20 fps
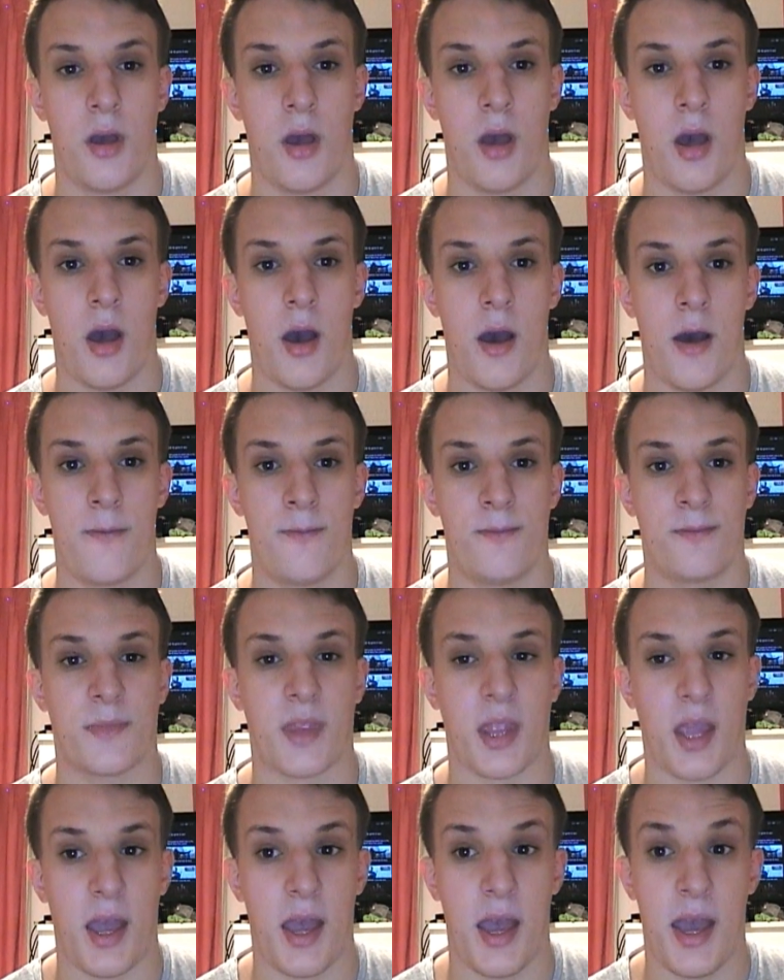Um,
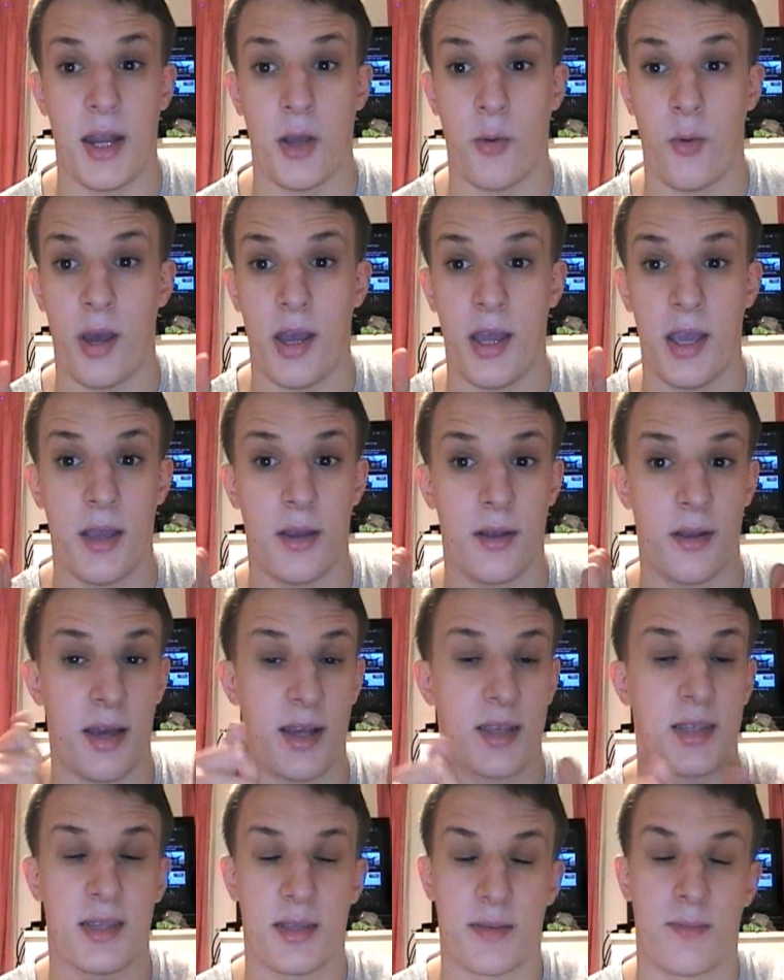anyway,
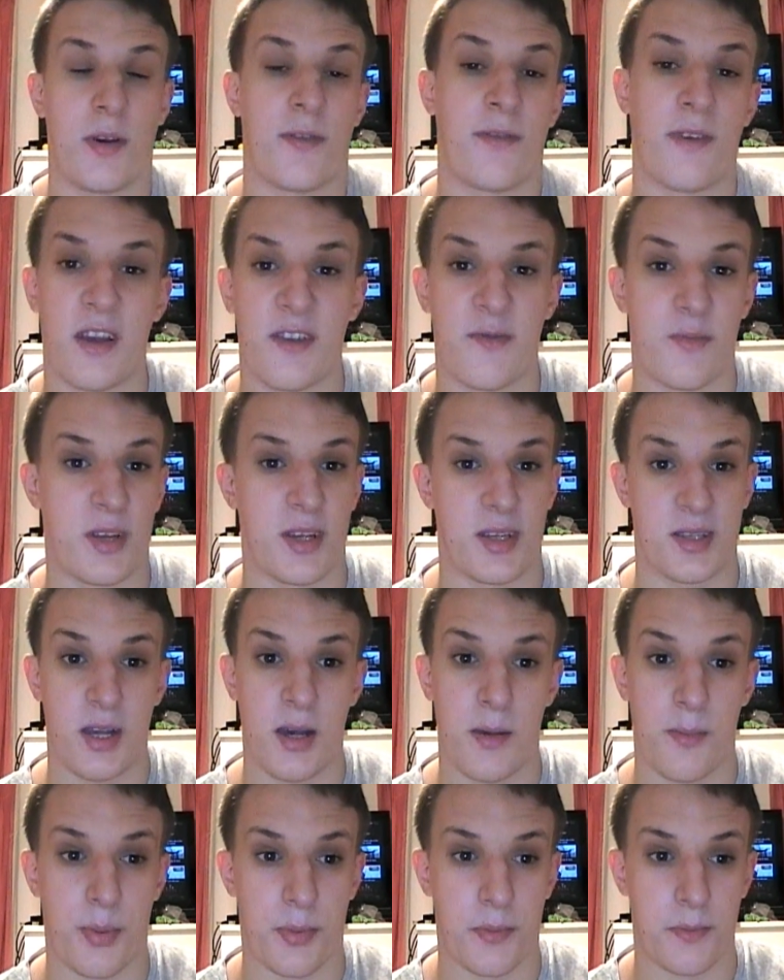that's my five minutes up.